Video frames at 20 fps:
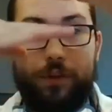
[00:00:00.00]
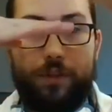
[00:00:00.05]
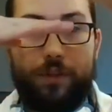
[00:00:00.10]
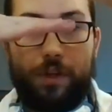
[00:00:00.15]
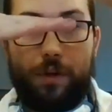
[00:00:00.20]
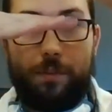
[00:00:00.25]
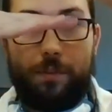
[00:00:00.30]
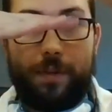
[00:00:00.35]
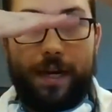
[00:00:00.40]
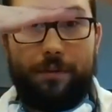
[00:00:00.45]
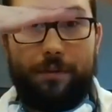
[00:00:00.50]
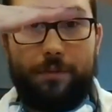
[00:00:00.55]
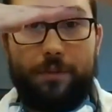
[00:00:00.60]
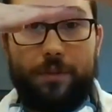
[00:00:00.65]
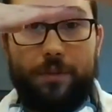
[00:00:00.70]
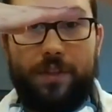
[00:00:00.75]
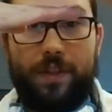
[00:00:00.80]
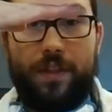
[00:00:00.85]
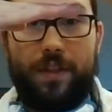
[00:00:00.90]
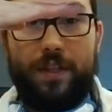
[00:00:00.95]
So mine
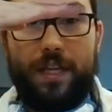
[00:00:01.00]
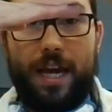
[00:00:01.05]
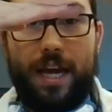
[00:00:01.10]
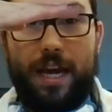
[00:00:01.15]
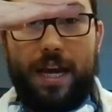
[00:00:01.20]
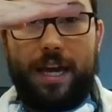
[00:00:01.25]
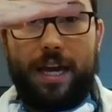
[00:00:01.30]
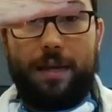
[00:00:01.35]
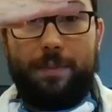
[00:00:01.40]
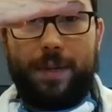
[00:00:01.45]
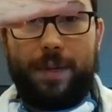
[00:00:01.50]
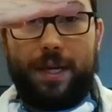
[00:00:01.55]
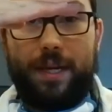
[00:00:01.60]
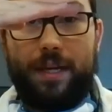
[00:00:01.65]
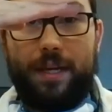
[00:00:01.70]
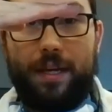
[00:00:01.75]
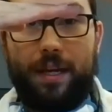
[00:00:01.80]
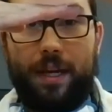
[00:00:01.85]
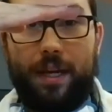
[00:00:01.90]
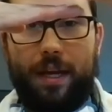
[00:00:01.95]
was yay big.